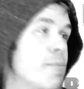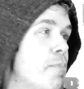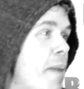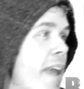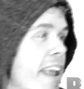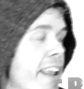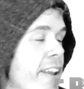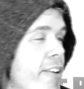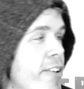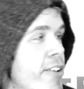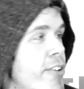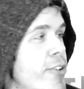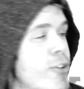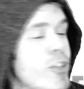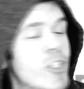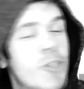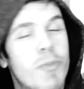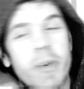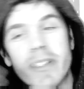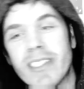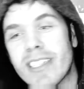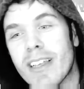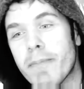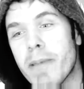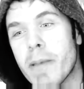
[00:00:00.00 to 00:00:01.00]
paying your dues,
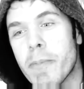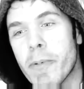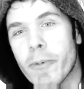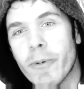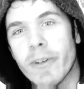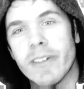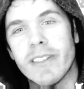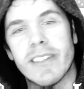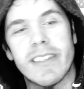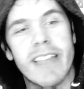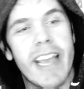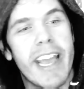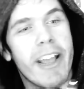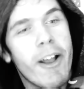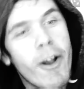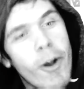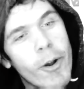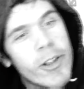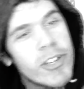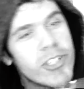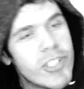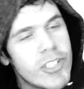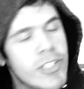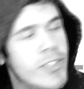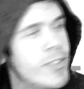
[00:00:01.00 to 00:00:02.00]
but some people would say,
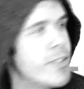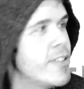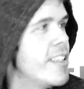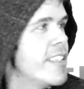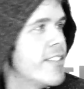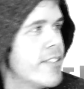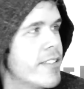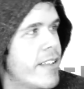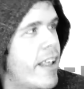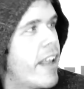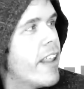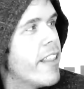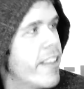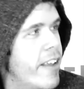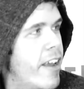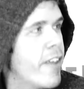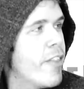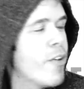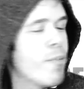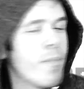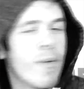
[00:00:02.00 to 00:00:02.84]
oh, you should do this or that or the other